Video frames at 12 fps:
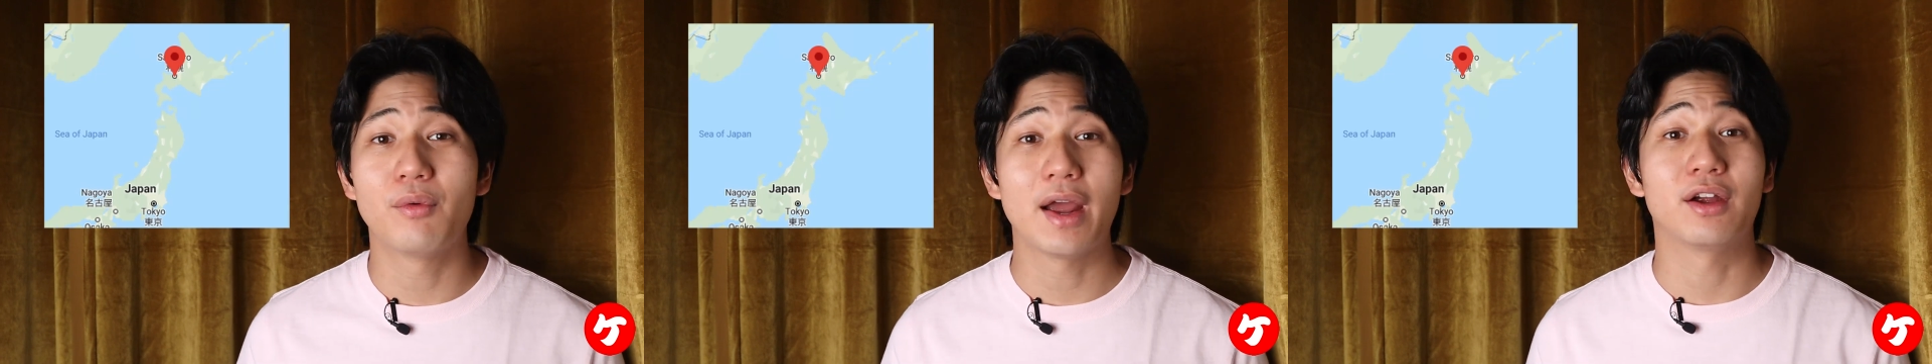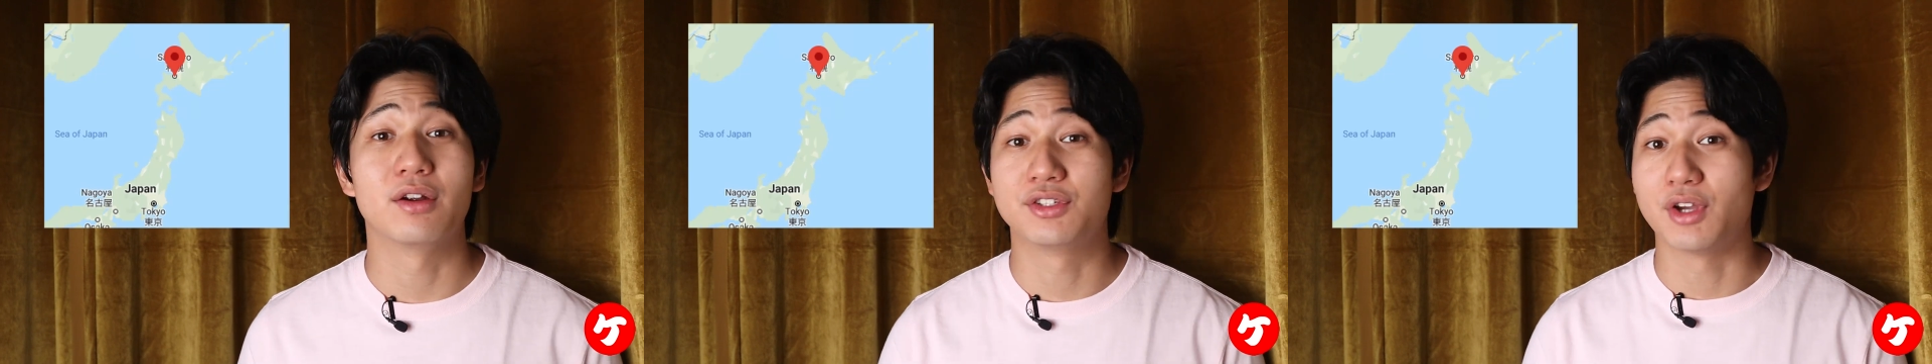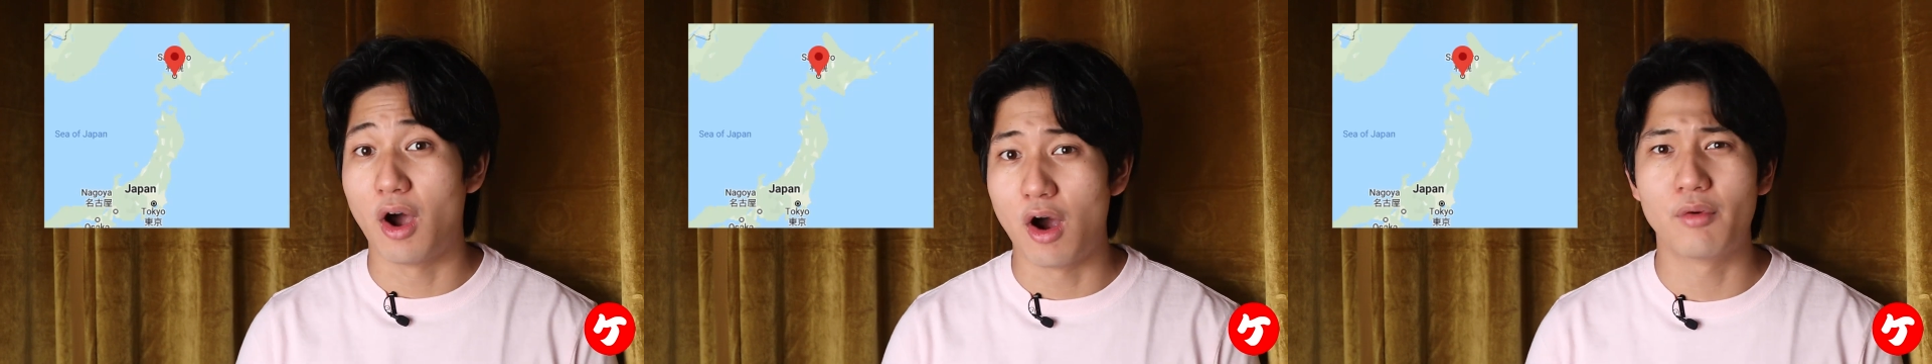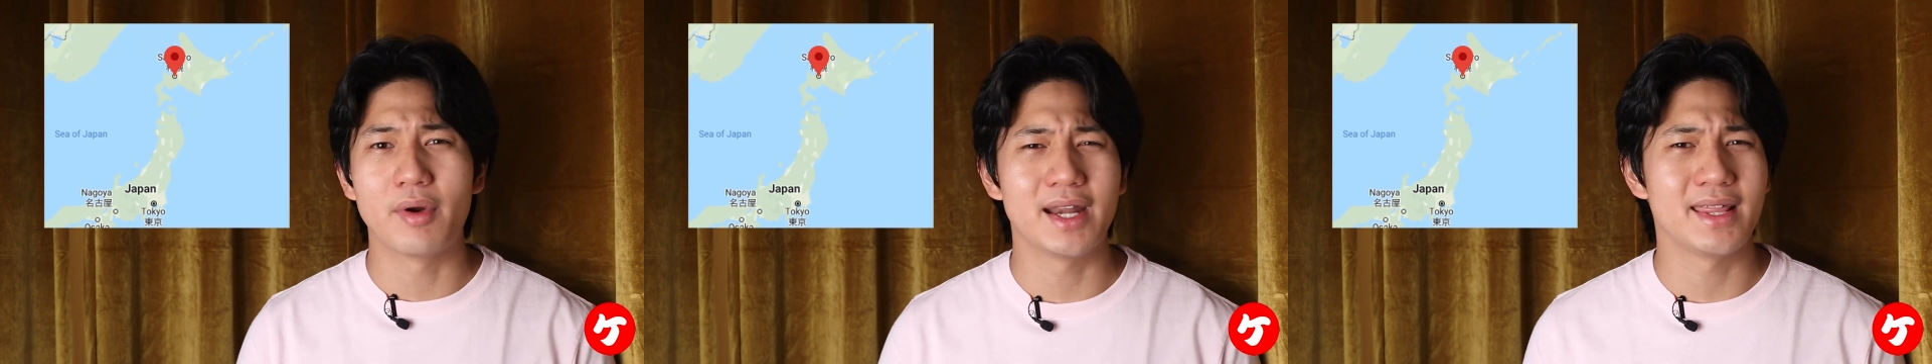Records
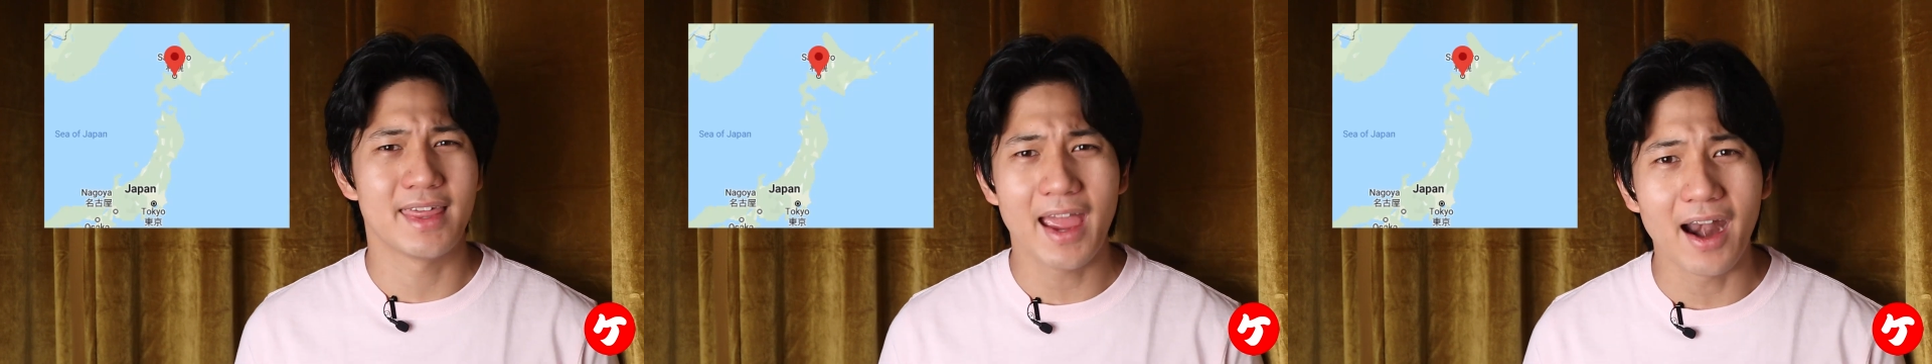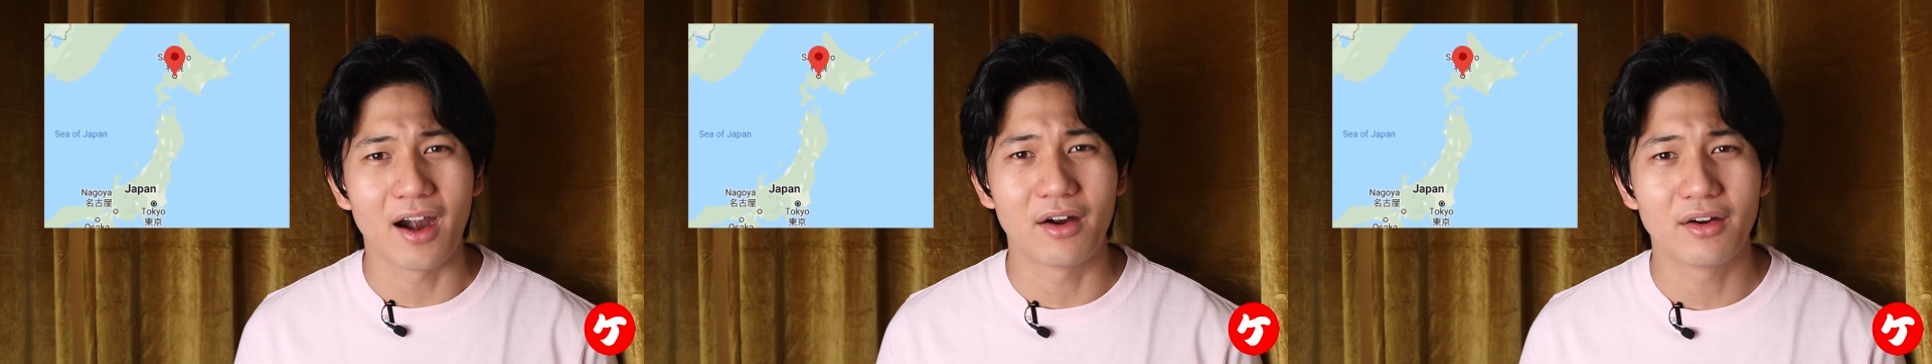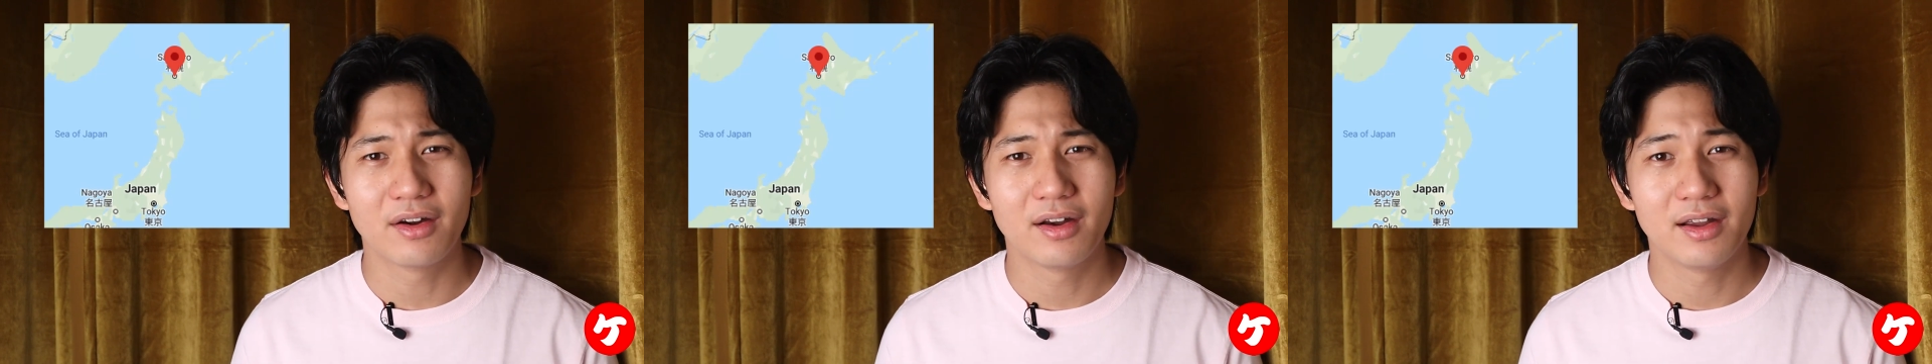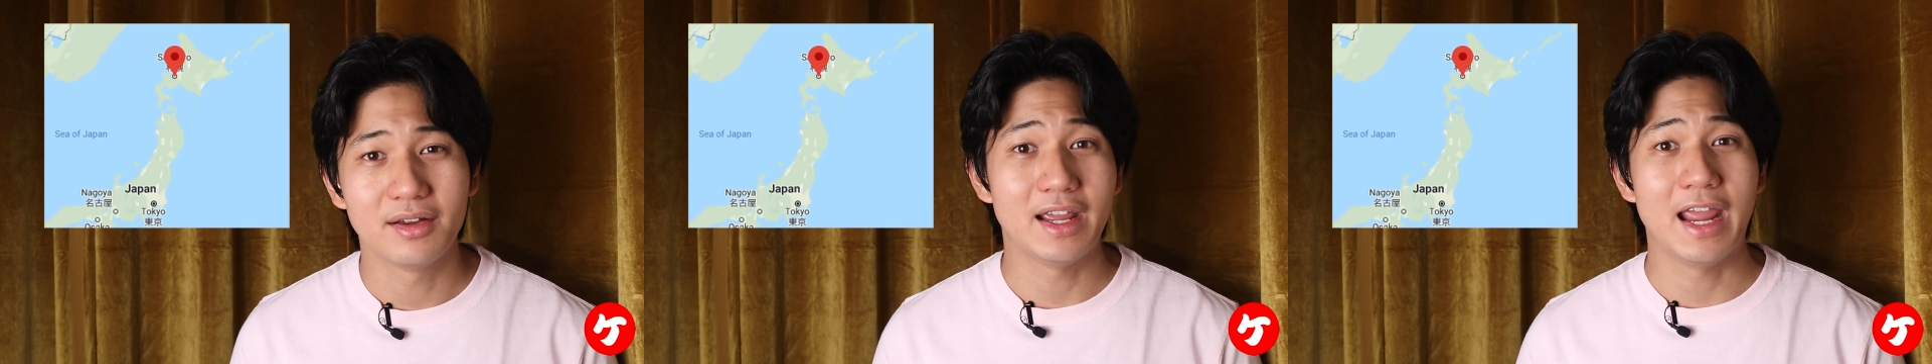already there,
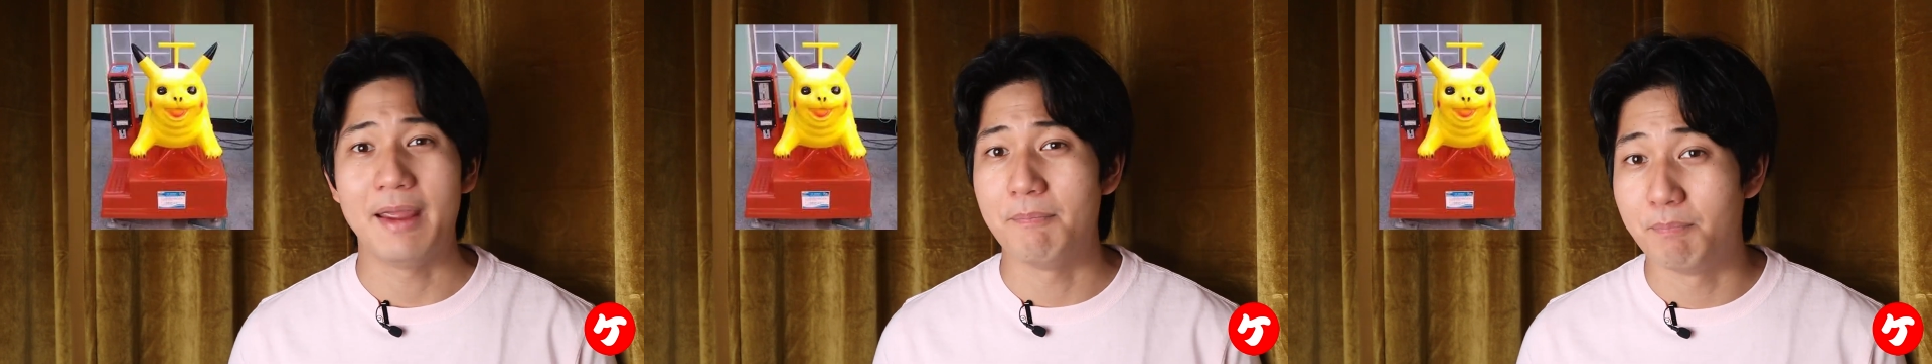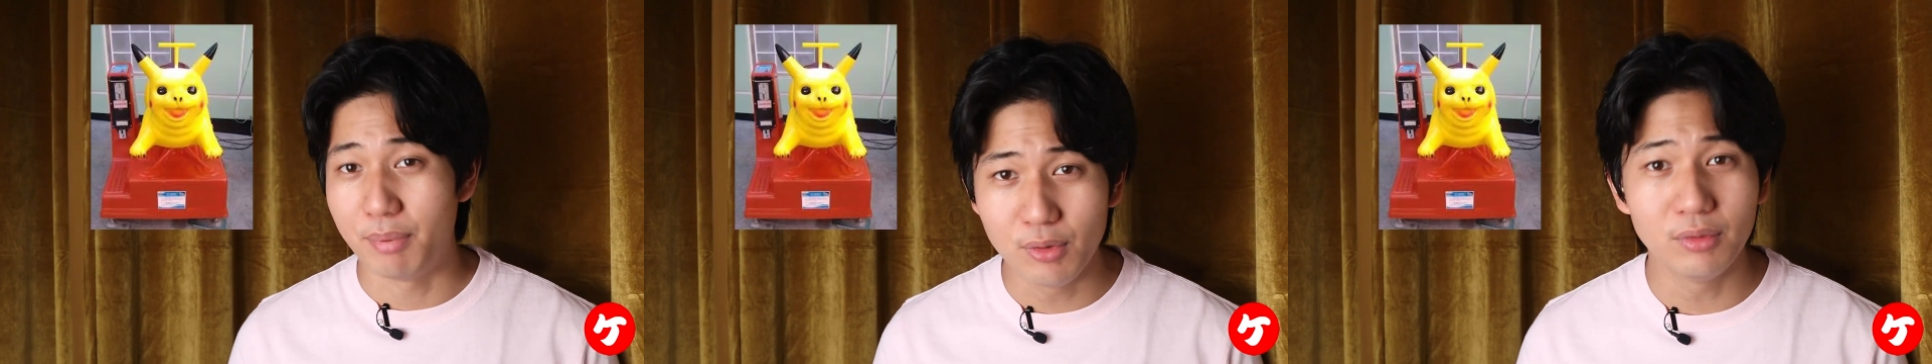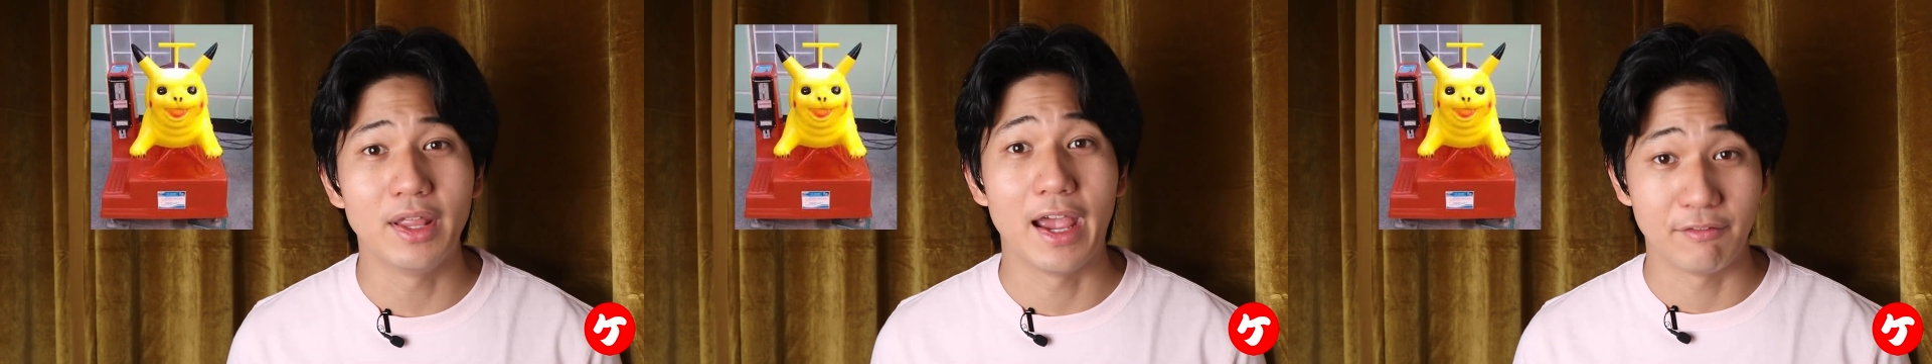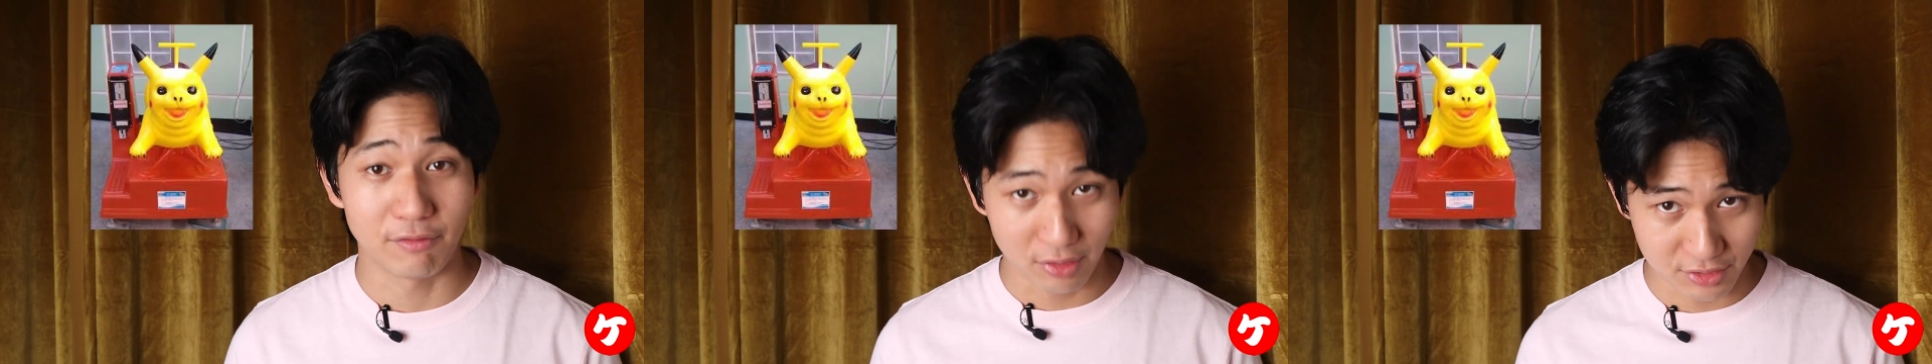a
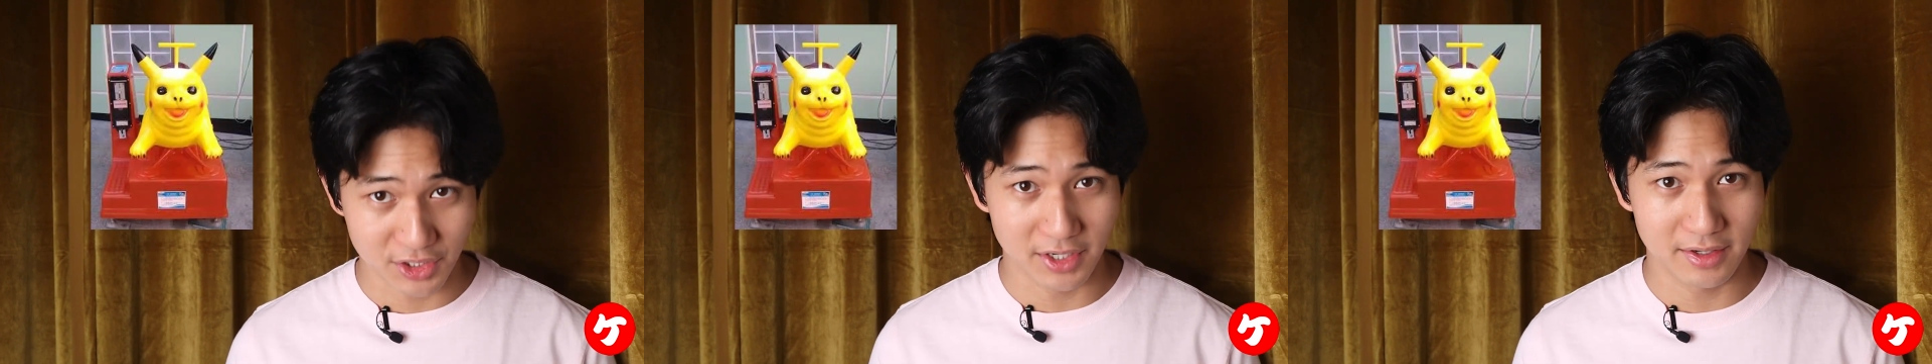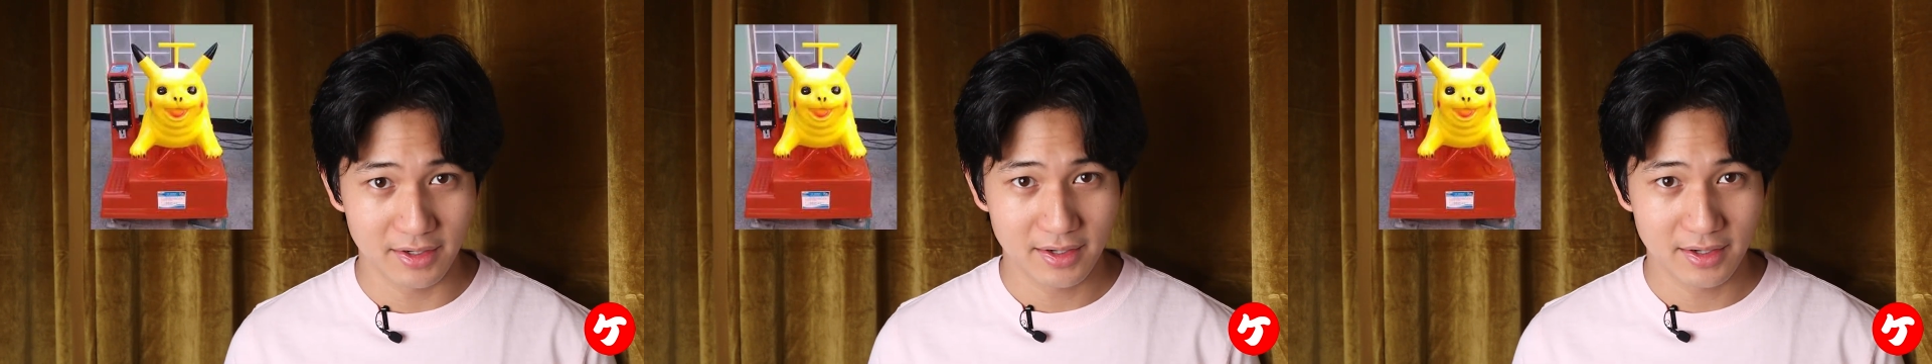bootleg version.